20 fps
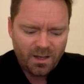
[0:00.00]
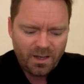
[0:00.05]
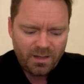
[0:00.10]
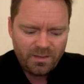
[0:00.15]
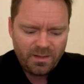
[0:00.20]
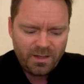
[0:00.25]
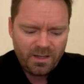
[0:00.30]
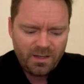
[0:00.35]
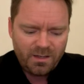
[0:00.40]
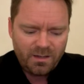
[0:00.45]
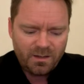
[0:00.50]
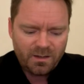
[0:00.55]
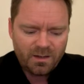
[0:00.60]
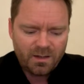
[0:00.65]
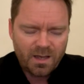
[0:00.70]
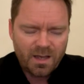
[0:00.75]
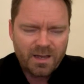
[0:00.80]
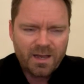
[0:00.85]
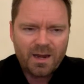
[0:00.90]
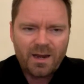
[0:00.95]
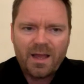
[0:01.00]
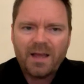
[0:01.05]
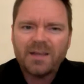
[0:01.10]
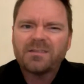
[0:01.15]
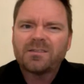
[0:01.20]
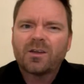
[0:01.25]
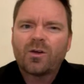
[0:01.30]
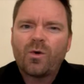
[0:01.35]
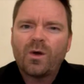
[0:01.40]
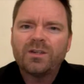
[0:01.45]
And then I kind of
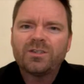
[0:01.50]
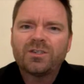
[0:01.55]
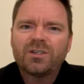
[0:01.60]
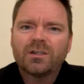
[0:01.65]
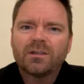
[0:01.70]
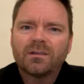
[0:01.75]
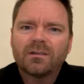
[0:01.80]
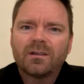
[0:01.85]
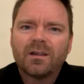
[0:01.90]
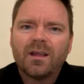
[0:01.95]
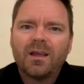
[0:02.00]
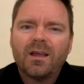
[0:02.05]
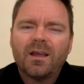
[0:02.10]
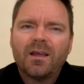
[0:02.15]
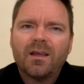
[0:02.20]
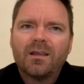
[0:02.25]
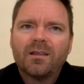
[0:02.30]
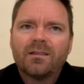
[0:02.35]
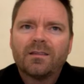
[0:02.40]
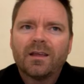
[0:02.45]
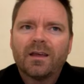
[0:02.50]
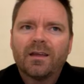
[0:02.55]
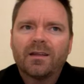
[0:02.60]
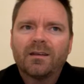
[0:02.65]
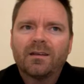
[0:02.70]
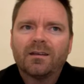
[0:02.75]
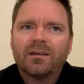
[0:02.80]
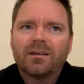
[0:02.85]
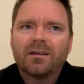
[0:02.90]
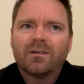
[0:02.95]
asked the question
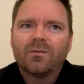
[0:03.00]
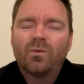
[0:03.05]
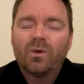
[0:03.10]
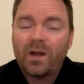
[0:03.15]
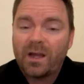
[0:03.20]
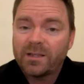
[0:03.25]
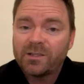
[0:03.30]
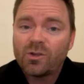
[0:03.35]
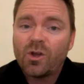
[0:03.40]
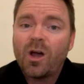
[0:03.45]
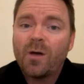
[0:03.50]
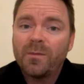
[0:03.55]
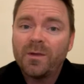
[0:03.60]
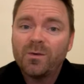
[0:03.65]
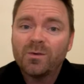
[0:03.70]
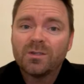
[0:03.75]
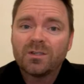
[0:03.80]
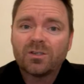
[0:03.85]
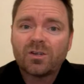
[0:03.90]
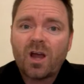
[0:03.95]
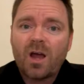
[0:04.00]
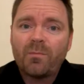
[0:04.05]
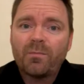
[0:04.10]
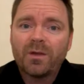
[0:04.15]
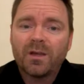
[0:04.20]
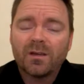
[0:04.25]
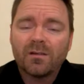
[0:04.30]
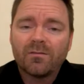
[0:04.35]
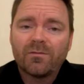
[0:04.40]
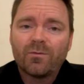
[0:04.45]
that when I saw him, he was
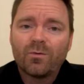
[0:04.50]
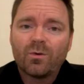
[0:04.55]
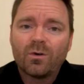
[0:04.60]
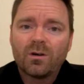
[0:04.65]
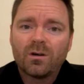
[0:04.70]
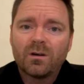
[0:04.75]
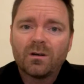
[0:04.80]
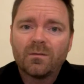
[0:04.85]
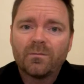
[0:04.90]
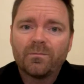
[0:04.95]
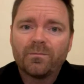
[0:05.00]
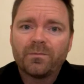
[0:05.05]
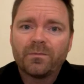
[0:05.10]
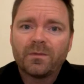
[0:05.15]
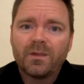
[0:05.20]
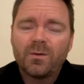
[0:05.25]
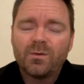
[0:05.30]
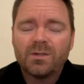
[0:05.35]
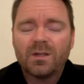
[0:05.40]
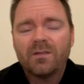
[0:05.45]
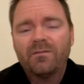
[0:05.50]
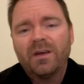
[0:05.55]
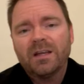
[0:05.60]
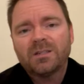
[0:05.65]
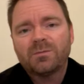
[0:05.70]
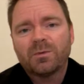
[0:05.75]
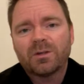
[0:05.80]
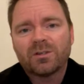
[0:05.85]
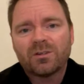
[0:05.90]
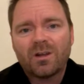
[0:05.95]
at a
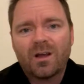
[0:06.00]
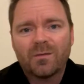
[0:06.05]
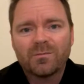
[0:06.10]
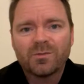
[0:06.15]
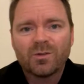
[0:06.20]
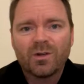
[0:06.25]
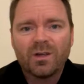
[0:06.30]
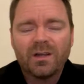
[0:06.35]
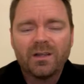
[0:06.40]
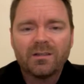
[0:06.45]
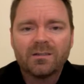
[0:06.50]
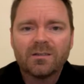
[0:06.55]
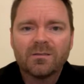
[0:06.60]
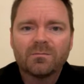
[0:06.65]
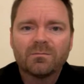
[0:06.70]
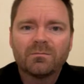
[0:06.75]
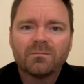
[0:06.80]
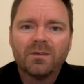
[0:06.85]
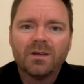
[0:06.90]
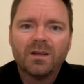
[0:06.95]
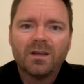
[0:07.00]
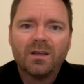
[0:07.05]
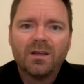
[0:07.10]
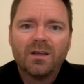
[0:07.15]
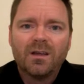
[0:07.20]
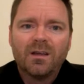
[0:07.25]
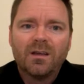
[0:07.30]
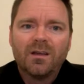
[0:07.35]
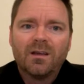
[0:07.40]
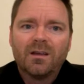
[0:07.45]
vestment shop, so getting some
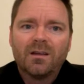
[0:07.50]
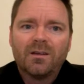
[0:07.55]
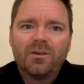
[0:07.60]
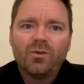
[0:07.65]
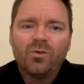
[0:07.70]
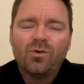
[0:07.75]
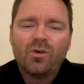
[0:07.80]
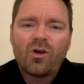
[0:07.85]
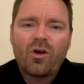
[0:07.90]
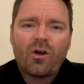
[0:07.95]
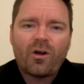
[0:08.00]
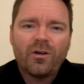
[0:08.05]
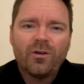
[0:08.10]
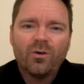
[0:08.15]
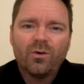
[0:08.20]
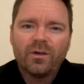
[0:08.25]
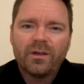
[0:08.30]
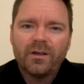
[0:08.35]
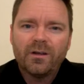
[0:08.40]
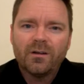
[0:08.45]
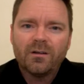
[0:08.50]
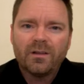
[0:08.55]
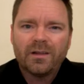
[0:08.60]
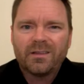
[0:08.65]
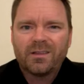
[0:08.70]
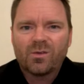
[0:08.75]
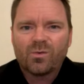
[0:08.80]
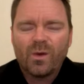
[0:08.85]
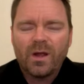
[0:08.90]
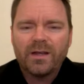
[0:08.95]
new cardinal gear, like
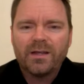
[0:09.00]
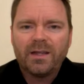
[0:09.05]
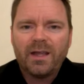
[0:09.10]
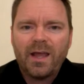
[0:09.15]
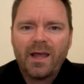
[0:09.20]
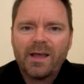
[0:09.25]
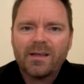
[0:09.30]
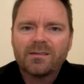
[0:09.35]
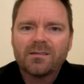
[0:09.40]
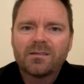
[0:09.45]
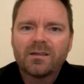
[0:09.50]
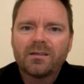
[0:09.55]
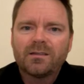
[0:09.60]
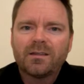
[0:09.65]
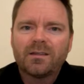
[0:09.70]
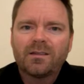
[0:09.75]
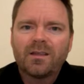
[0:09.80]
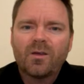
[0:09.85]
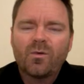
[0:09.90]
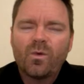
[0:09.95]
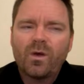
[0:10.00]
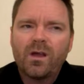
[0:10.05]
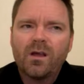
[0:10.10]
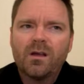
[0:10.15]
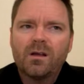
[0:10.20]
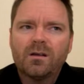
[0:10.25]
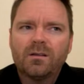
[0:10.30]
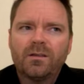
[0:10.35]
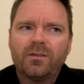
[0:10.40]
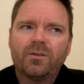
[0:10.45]
the red cassock that they
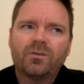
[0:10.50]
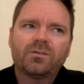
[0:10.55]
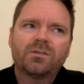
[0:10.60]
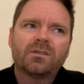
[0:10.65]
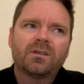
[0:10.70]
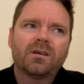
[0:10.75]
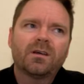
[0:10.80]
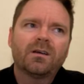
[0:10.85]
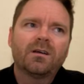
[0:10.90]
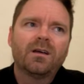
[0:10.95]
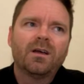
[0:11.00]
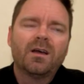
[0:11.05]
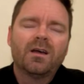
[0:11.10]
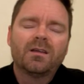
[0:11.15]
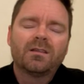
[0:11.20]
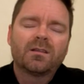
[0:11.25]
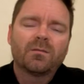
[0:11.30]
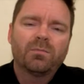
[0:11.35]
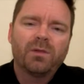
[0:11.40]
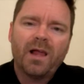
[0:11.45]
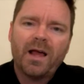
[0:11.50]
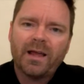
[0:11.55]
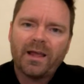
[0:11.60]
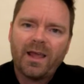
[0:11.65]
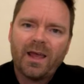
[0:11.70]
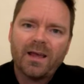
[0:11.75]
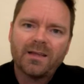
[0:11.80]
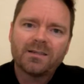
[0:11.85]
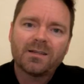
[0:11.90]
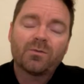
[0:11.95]
wear. Then there's the black
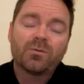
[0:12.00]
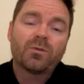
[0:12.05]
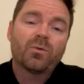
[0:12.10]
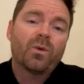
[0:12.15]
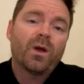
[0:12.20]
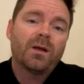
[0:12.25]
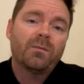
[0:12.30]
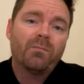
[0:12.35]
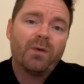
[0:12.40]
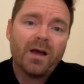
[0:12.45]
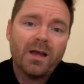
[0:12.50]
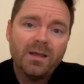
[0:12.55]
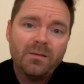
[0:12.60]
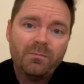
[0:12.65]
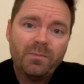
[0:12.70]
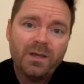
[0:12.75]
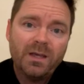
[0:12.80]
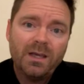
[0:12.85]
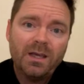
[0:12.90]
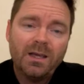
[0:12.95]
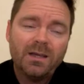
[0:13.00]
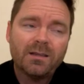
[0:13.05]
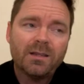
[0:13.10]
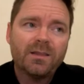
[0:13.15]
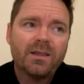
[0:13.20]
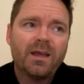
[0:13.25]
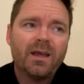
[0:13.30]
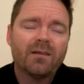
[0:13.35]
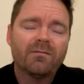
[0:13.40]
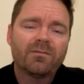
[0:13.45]
cassock with the red piping, and then
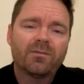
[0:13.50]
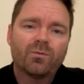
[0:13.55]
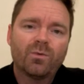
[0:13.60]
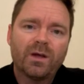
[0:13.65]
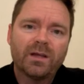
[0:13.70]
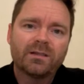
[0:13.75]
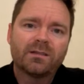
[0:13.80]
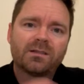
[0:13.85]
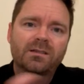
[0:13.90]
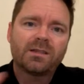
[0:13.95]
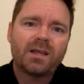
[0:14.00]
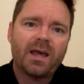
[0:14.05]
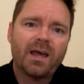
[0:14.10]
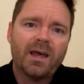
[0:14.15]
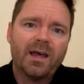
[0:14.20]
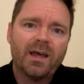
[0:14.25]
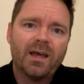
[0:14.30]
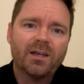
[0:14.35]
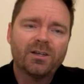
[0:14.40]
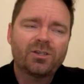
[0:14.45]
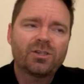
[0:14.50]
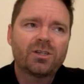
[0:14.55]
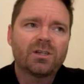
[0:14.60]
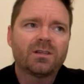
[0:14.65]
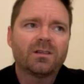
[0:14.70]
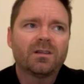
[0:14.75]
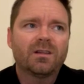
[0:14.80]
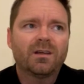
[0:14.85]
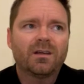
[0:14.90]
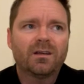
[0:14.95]
they have the red sash,
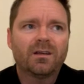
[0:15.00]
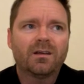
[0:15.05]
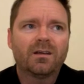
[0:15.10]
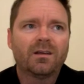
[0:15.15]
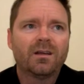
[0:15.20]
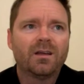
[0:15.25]
and